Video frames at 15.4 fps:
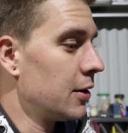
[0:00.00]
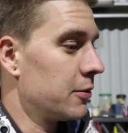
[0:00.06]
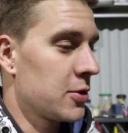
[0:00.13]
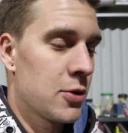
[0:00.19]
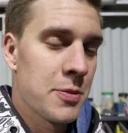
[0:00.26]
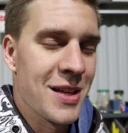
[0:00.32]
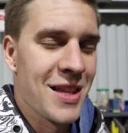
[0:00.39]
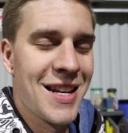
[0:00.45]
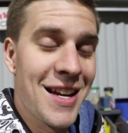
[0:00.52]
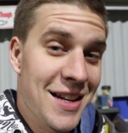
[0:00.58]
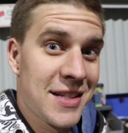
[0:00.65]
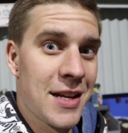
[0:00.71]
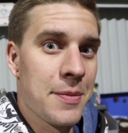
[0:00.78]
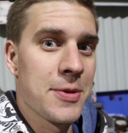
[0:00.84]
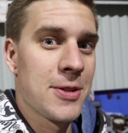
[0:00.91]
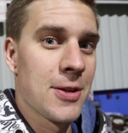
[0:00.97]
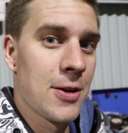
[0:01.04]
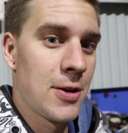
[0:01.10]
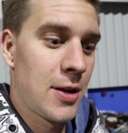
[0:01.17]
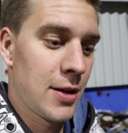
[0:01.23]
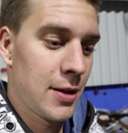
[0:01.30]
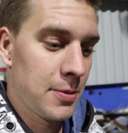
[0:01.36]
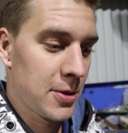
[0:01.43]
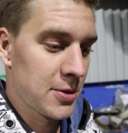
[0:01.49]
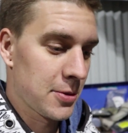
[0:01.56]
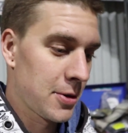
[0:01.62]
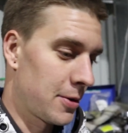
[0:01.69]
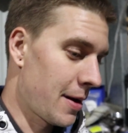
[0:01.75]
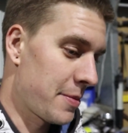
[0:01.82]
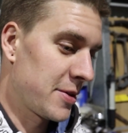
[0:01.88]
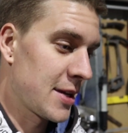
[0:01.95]
which will be the next episode, because I'm going
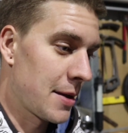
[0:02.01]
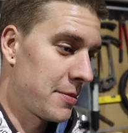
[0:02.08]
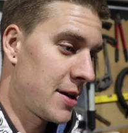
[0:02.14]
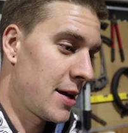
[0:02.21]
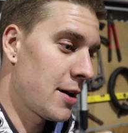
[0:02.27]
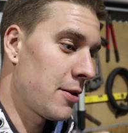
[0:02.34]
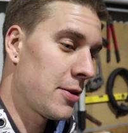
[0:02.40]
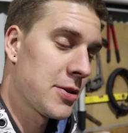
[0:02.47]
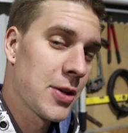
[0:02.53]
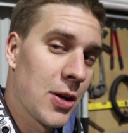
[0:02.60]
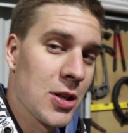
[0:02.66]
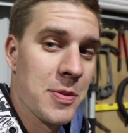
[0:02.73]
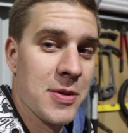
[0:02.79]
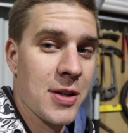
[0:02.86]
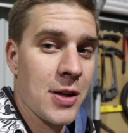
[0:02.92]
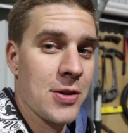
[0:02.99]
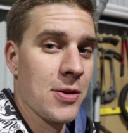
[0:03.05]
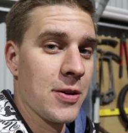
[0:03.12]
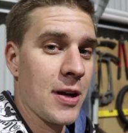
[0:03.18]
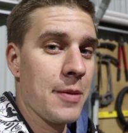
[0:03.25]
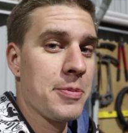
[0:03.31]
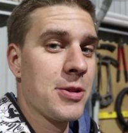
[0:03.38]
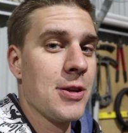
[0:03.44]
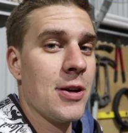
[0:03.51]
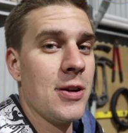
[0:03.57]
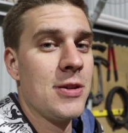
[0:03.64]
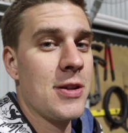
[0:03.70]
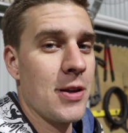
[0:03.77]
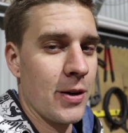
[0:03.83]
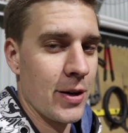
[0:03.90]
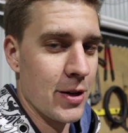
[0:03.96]
to wrap this up now. Sorry it's been such a long episode.
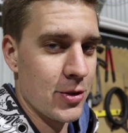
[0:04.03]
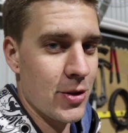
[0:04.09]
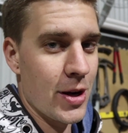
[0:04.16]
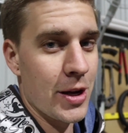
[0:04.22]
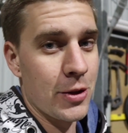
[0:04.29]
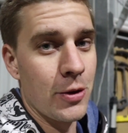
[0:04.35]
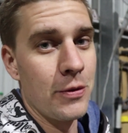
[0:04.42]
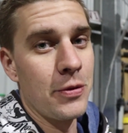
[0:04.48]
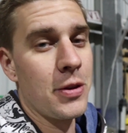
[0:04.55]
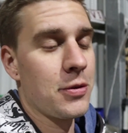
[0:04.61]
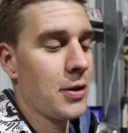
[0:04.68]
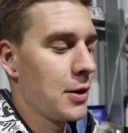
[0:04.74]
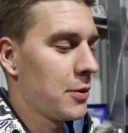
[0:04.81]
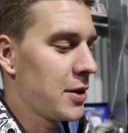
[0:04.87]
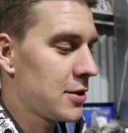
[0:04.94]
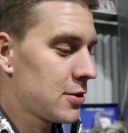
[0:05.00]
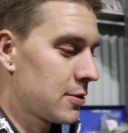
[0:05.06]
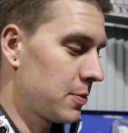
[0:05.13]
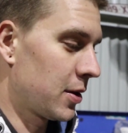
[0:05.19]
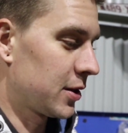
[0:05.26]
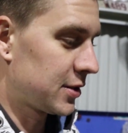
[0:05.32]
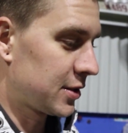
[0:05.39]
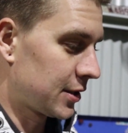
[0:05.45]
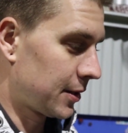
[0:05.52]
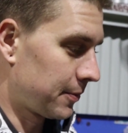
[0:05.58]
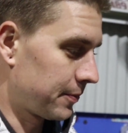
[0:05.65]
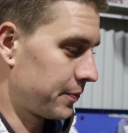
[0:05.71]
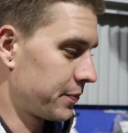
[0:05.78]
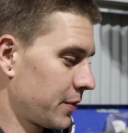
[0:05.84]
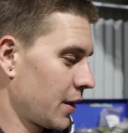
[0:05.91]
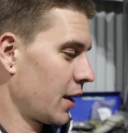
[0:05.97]
Sorry it dragged on for 3 weeks, but
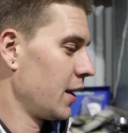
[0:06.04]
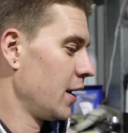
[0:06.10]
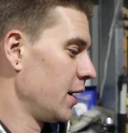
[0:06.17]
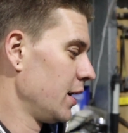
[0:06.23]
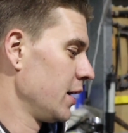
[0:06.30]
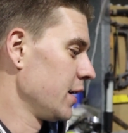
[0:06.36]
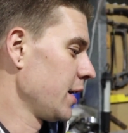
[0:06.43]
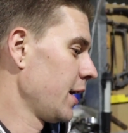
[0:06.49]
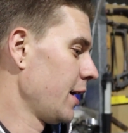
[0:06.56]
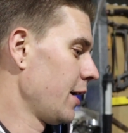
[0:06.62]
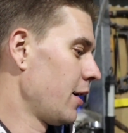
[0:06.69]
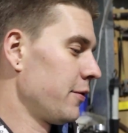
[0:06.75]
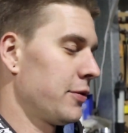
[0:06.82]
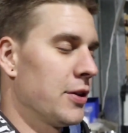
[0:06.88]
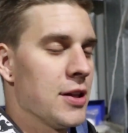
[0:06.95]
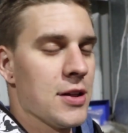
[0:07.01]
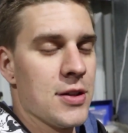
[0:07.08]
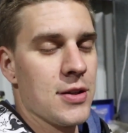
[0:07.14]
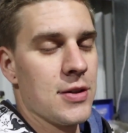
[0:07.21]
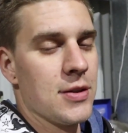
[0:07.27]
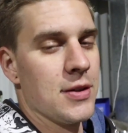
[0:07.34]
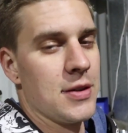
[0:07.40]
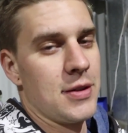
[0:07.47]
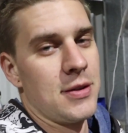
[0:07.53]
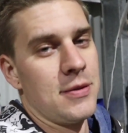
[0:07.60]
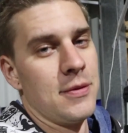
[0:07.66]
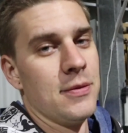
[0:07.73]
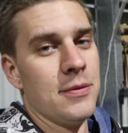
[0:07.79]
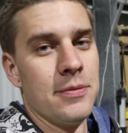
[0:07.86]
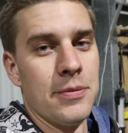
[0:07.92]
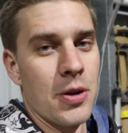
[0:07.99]
yeah, hopefully this
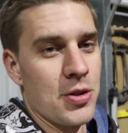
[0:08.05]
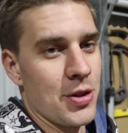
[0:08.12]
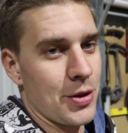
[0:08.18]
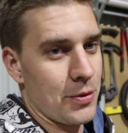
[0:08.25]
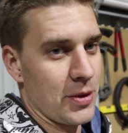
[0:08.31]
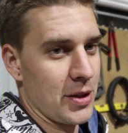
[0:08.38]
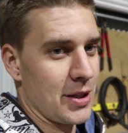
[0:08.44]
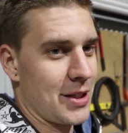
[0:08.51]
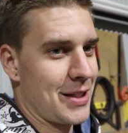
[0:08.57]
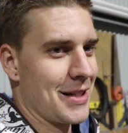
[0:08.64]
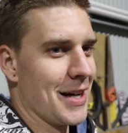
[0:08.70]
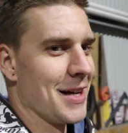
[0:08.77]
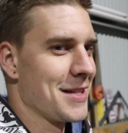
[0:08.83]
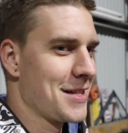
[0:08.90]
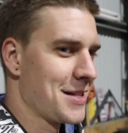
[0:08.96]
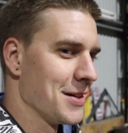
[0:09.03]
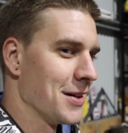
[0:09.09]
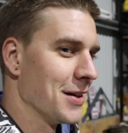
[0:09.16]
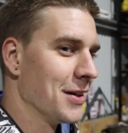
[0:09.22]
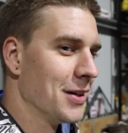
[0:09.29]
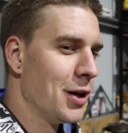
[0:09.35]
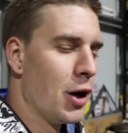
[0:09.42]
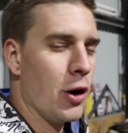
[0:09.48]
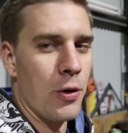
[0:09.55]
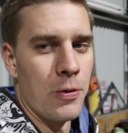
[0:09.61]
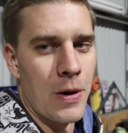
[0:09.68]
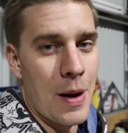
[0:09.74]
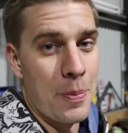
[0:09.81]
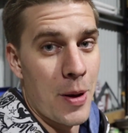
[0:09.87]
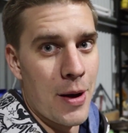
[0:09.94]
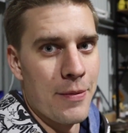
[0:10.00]
project really starts to
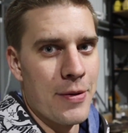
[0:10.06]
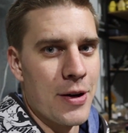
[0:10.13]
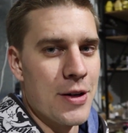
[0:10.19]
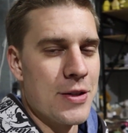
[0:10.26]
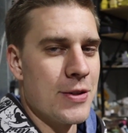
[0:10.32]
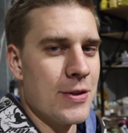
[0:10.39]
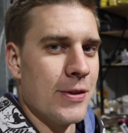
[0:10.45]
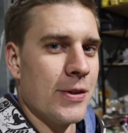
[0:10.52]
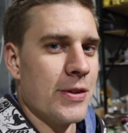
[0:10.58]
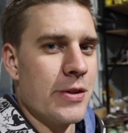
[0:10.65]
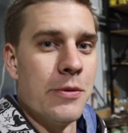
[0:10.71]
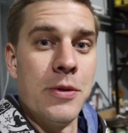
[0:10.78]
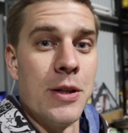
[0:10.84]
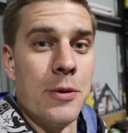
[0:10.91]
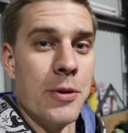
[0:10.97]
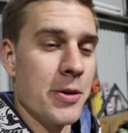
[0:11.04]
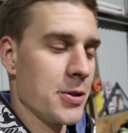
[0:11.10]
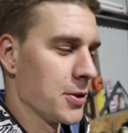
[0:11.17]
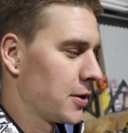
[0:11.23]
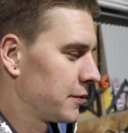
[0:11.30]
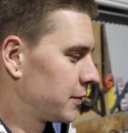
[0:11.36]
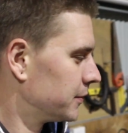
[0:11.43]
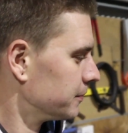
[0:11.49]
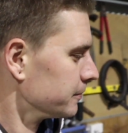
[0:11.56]
wrap up very soon, because I really want to drive.